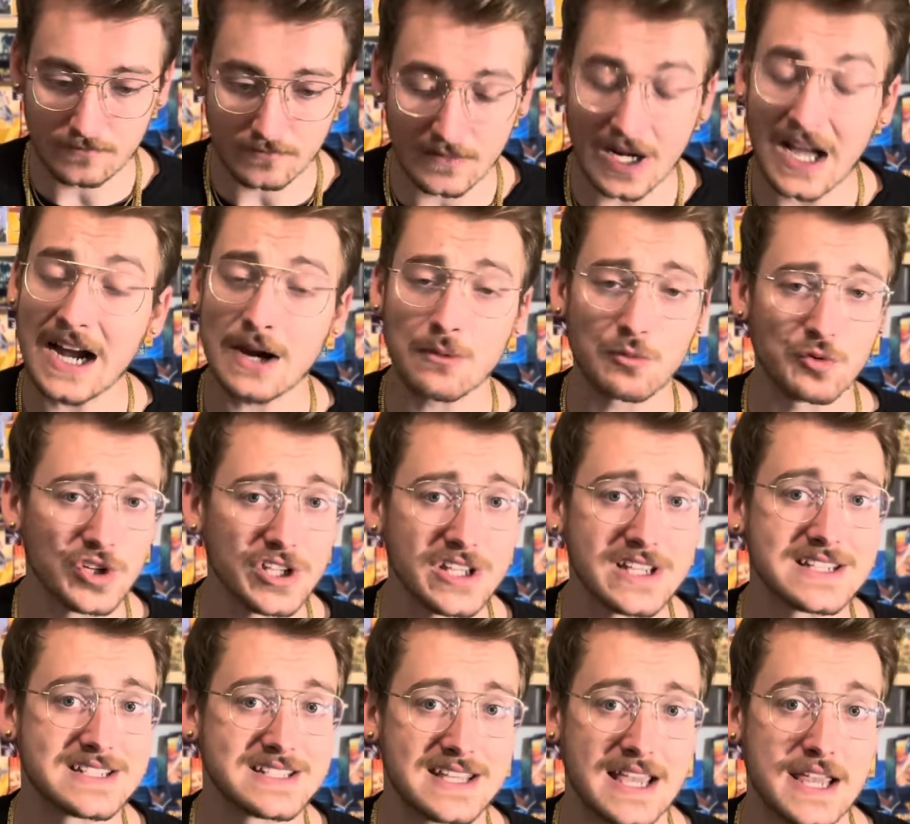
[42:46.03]
I'm
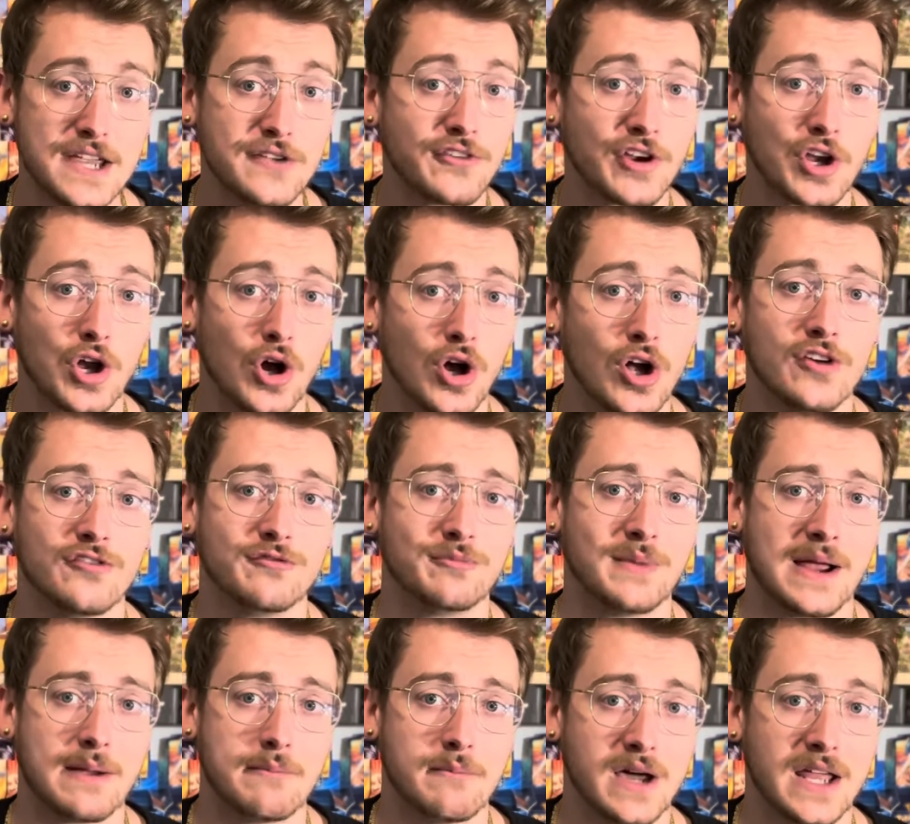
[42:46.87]
really saving all of
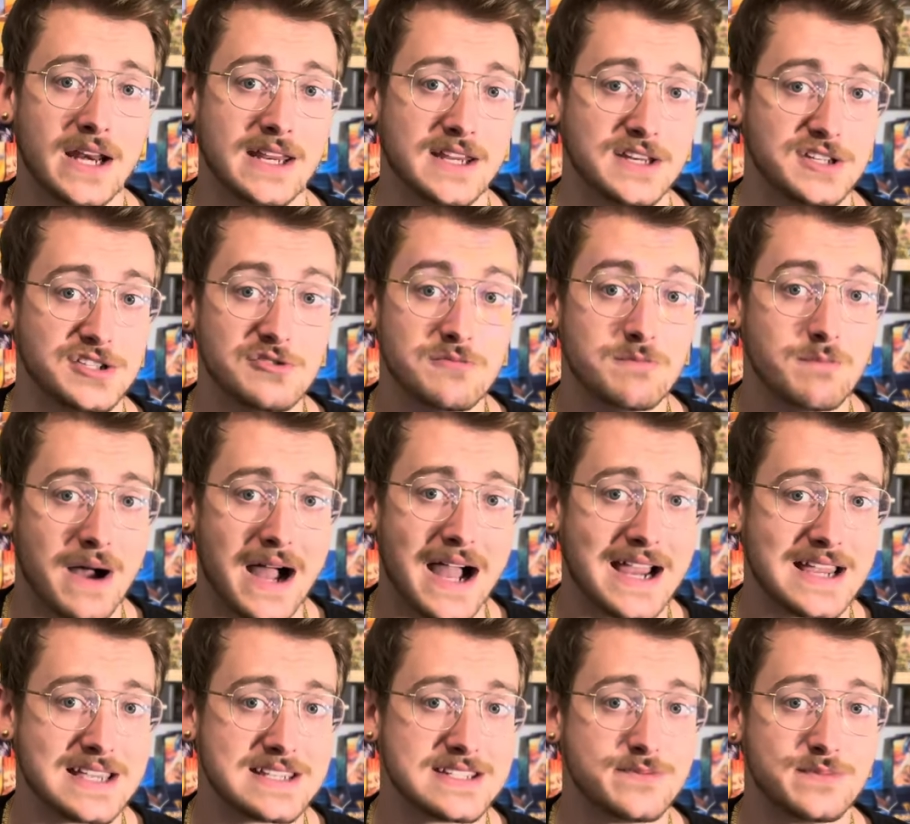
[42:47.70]
my money to
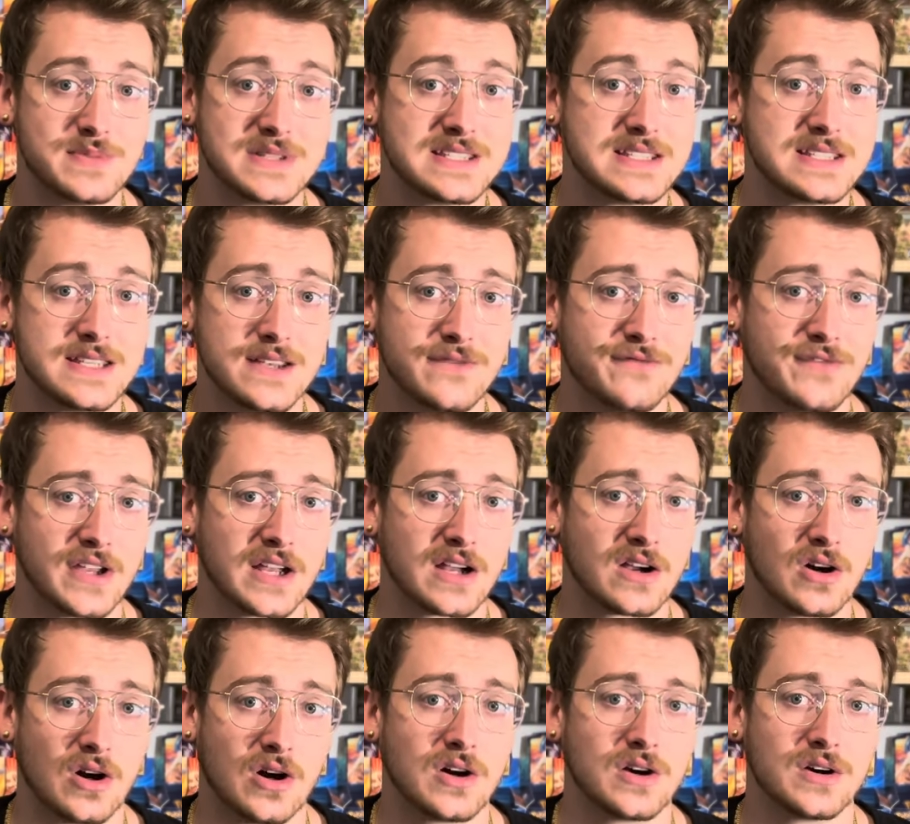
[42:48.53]
buy specific
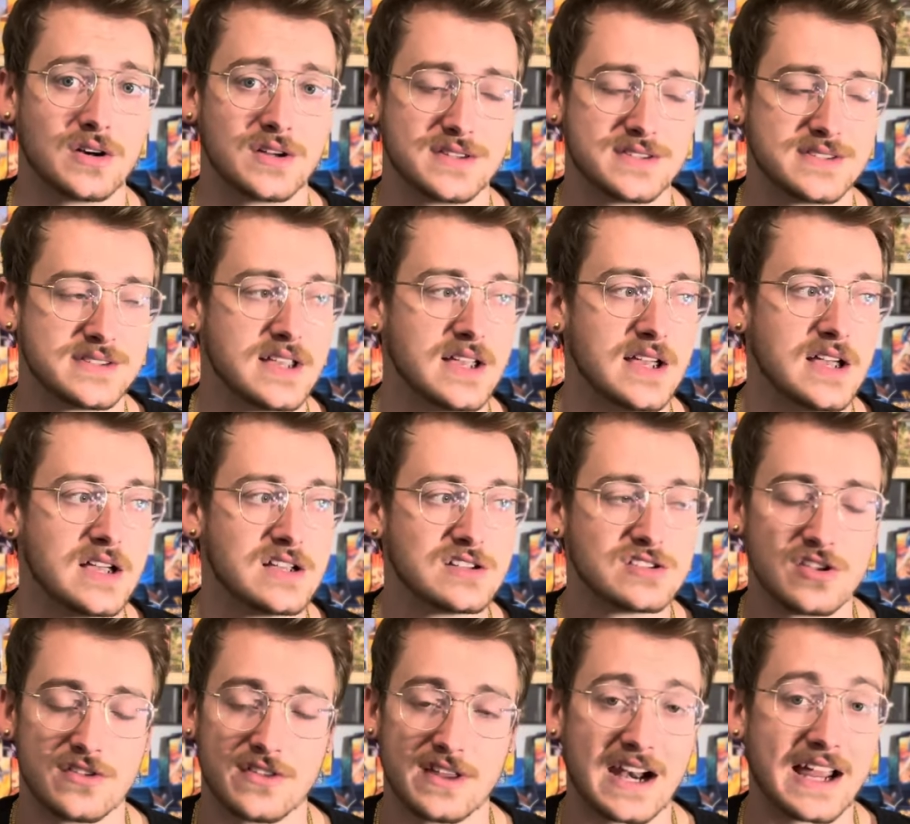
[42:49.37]
cards
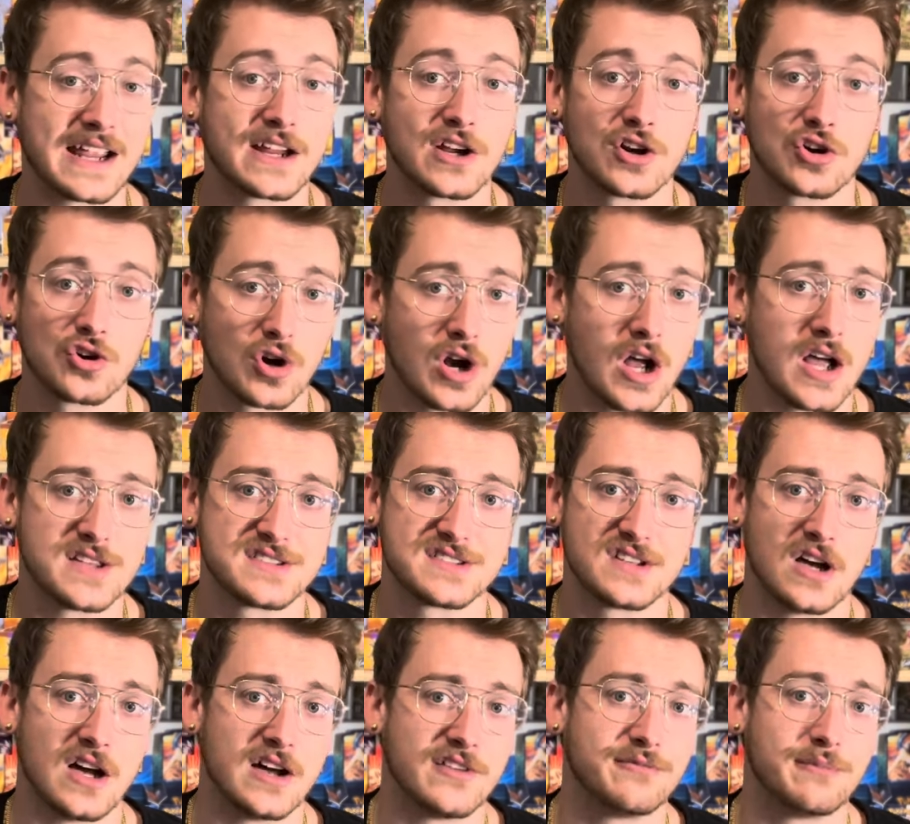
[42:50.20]
so that I can
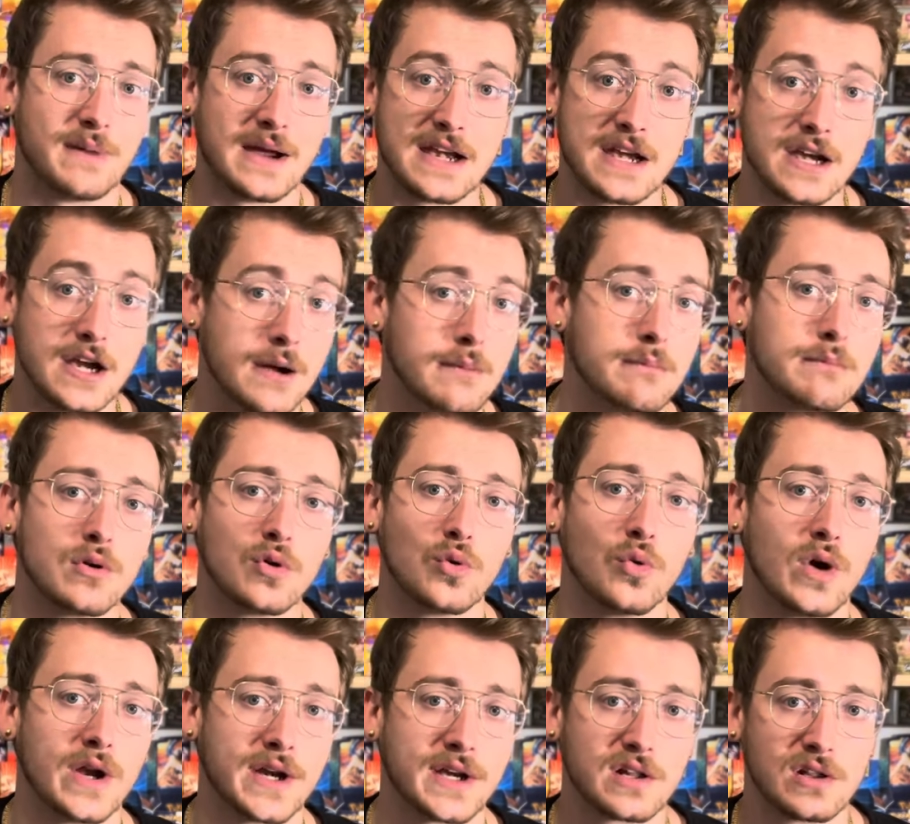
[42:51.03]
cross off my number
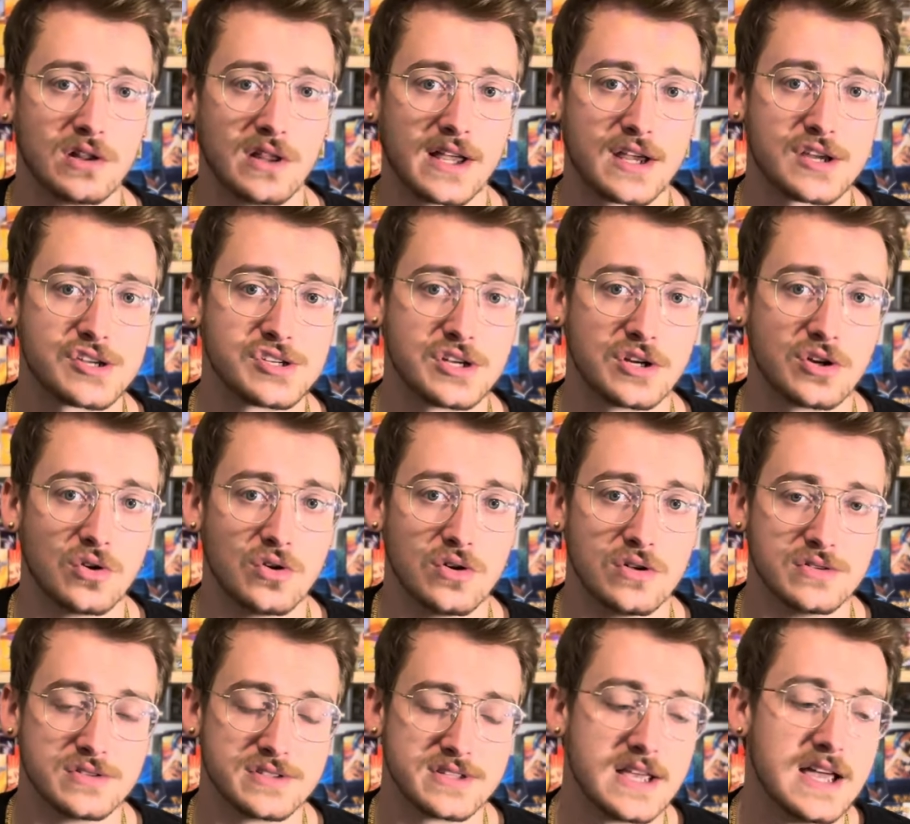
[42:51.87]
one collection
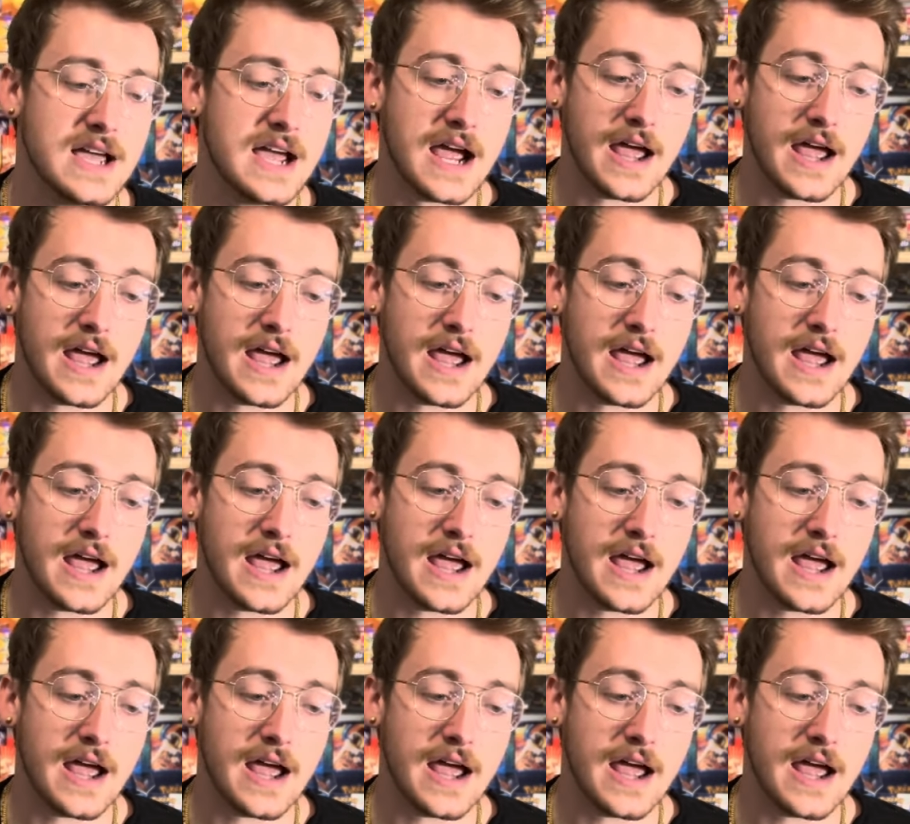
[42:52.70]
goals.